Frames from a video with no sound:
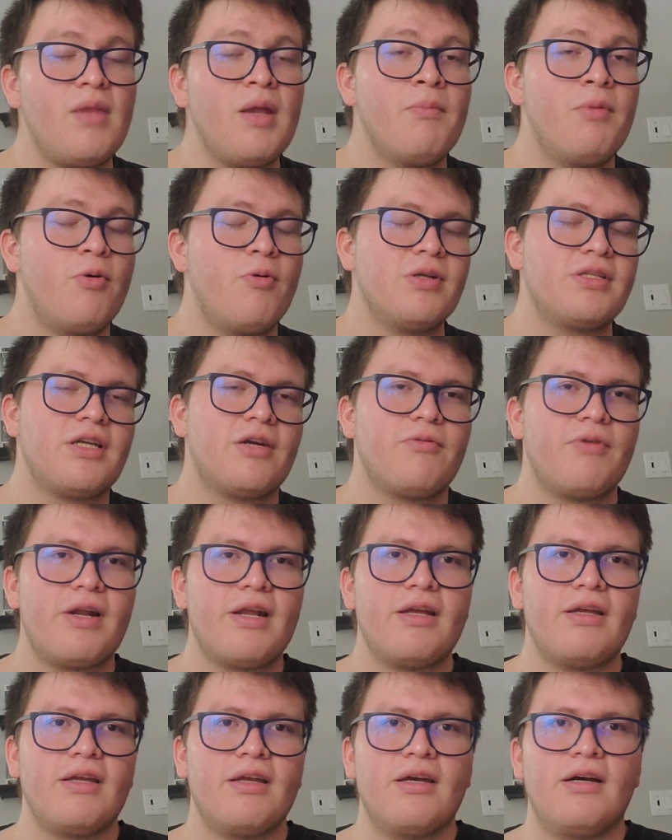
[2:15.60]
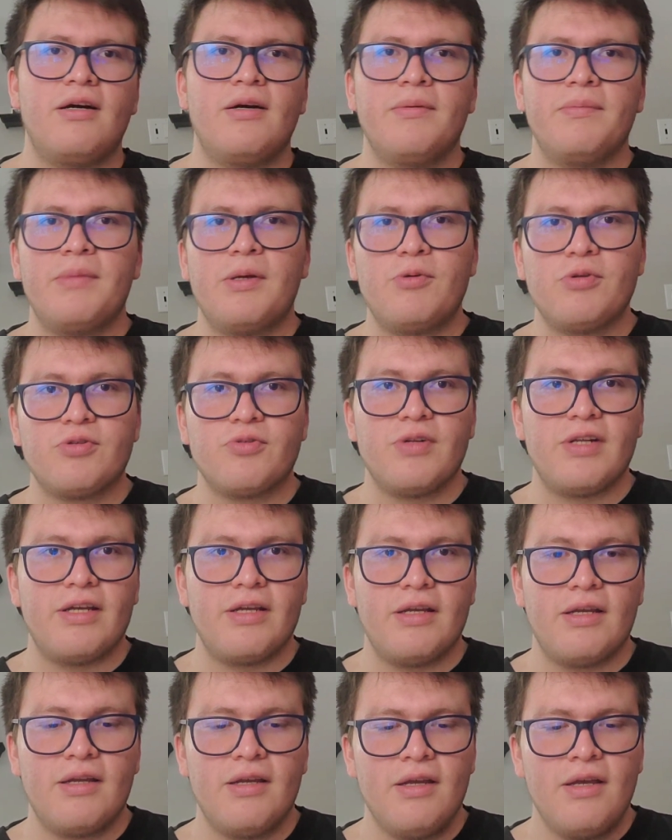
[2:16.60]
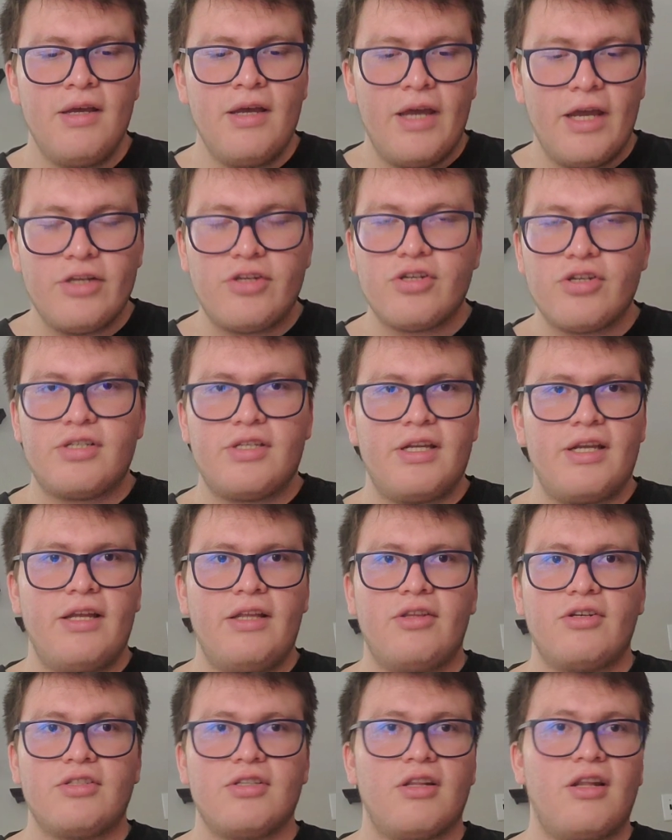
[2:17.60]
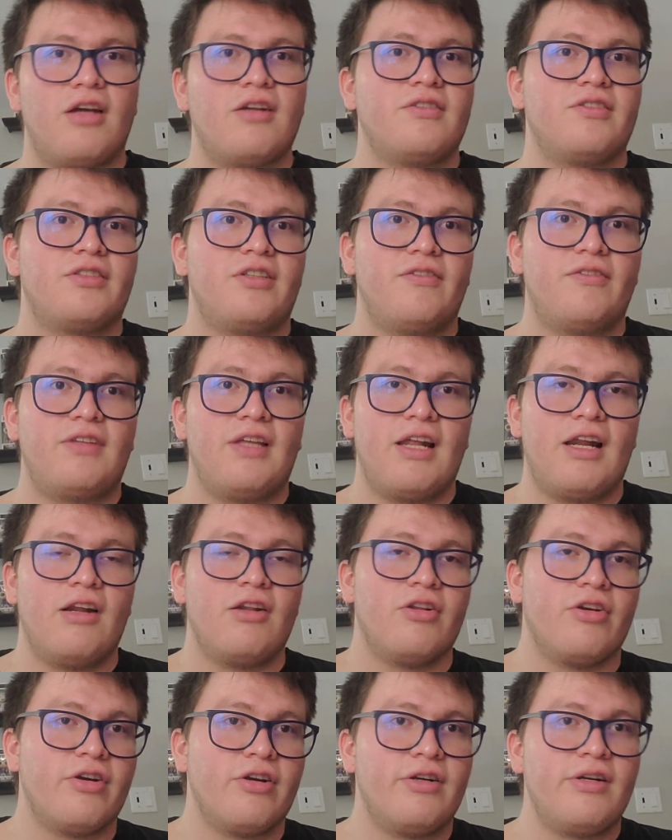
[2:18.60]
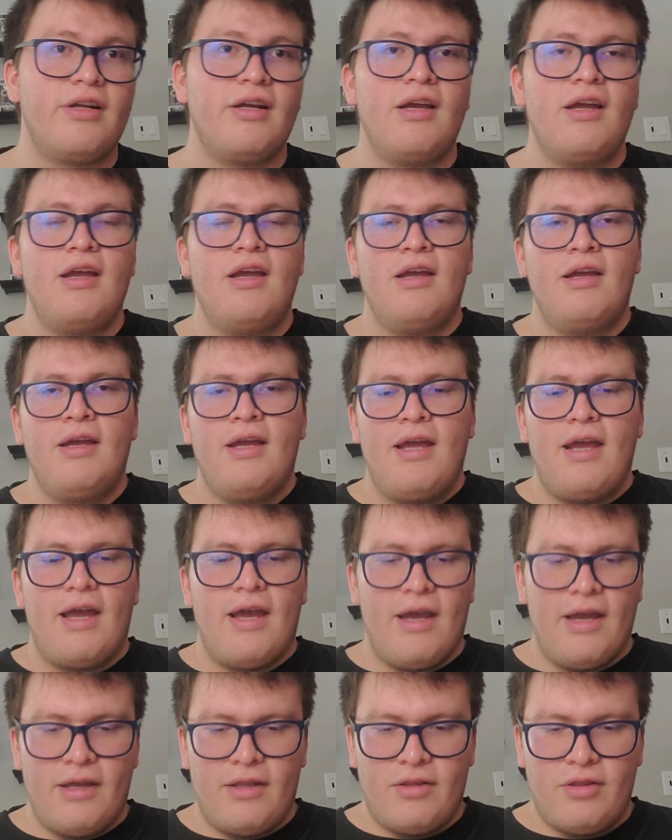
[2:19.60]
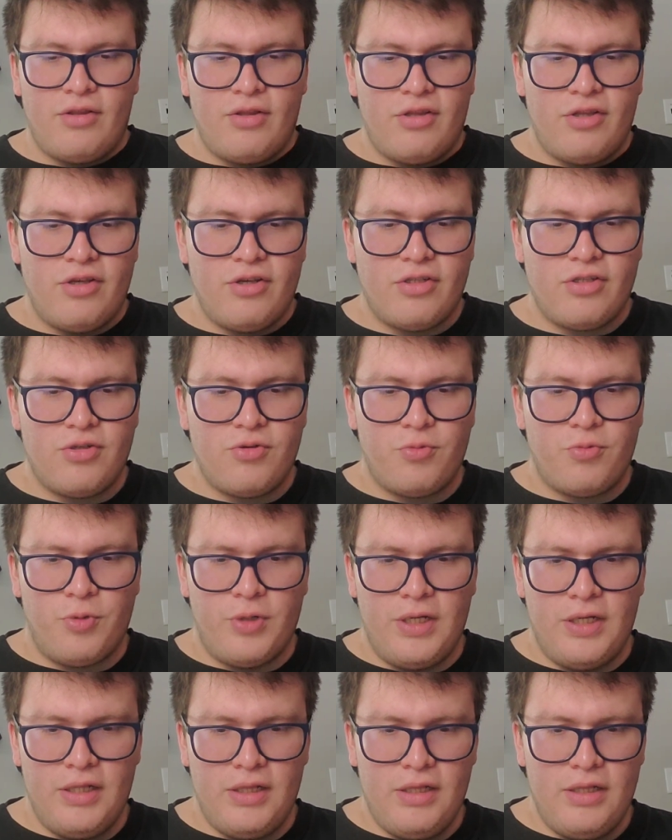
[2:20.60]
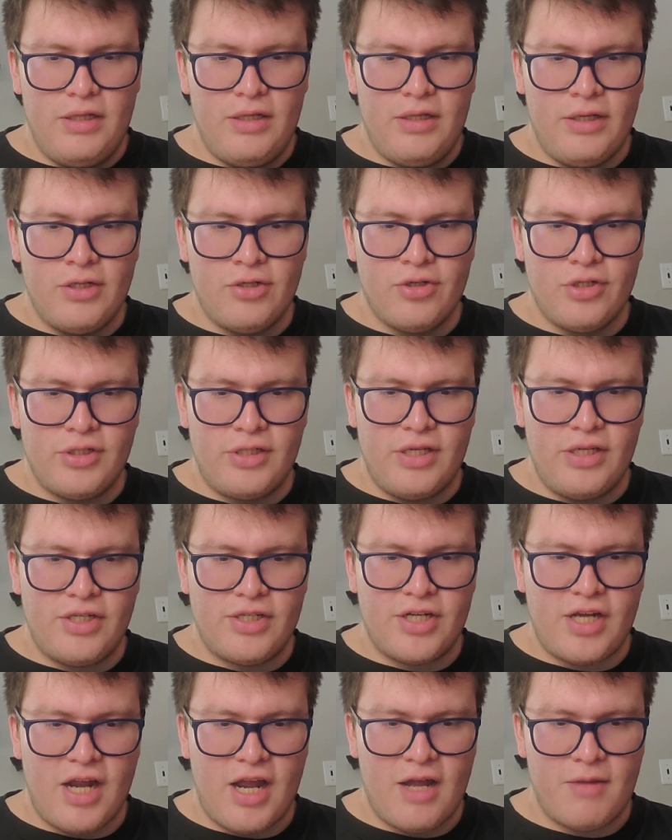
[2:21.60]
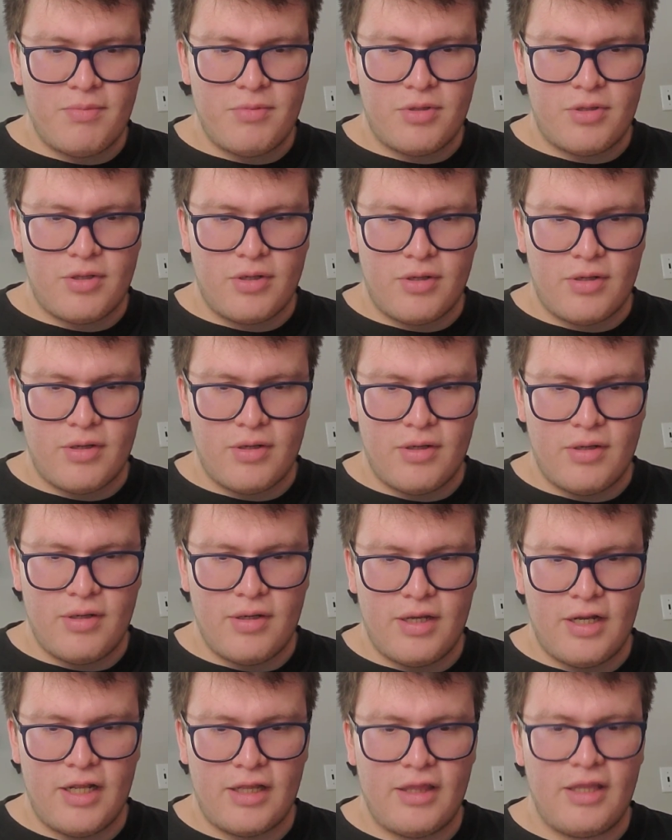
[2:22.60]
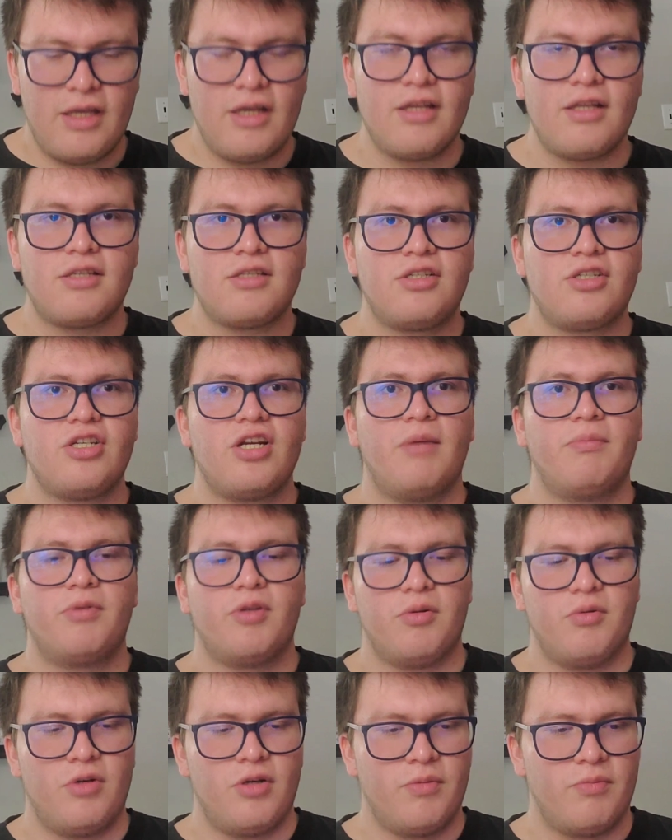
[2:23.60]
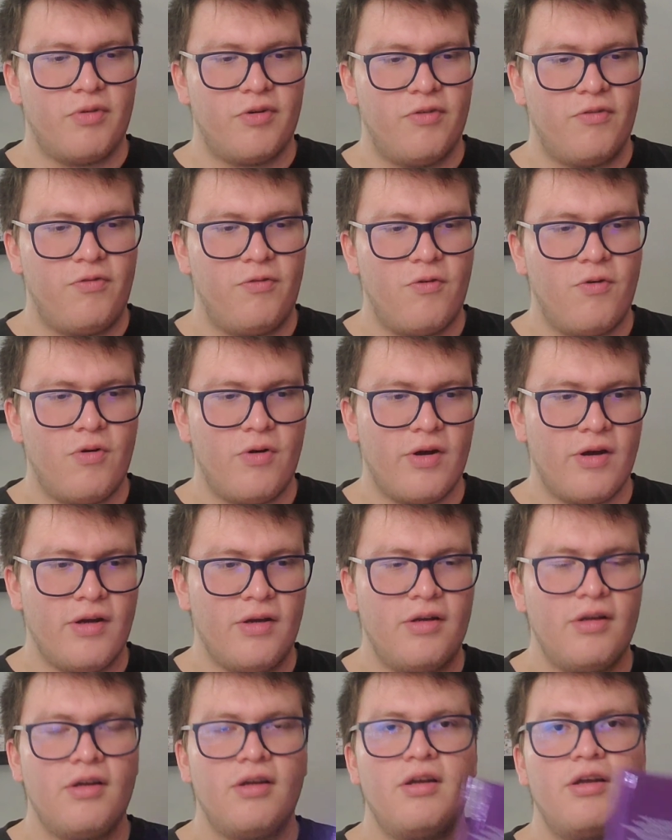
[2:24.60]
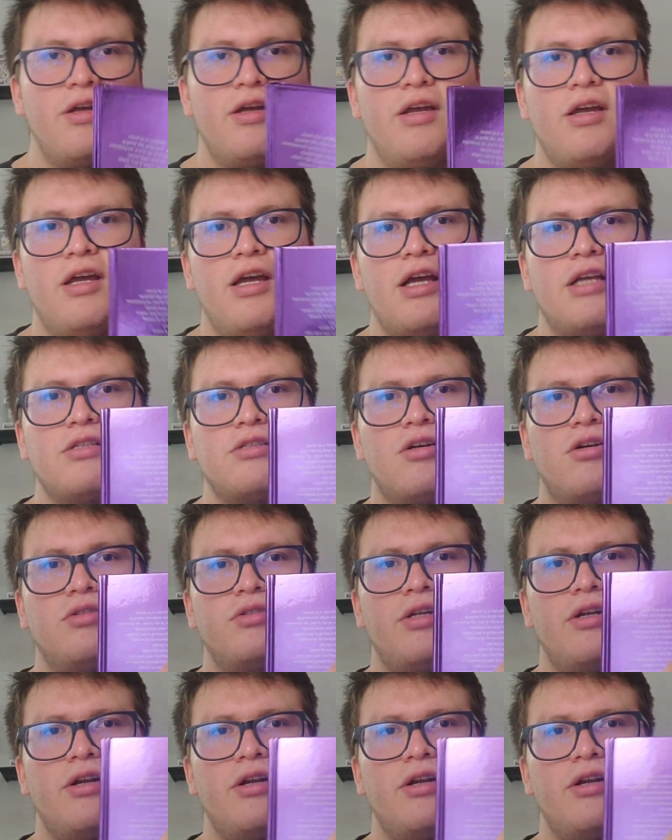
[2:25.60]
But once I read it, it was really interesting. There's a lot of stuff that I learned, and there's a really interesting chapter, and I think it's chapter number 4. It's called